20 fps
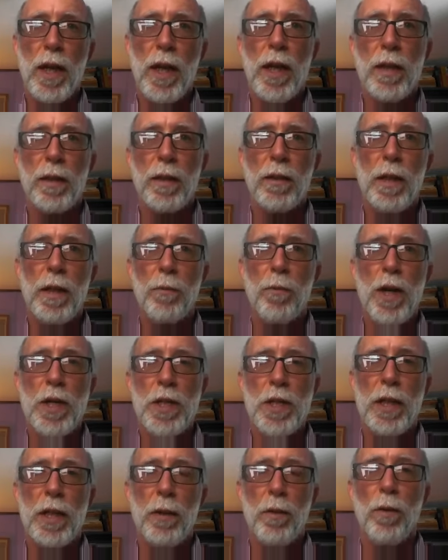and
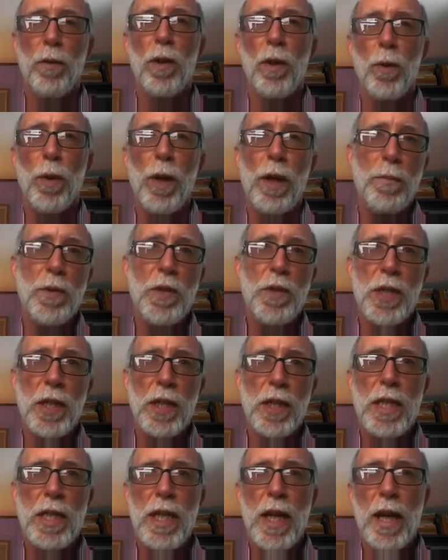raising it all the way up to
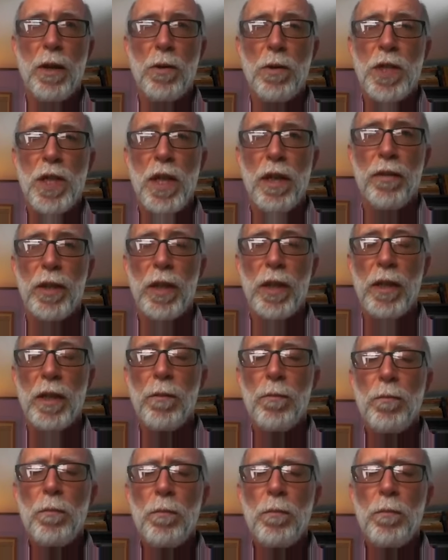68 or 70.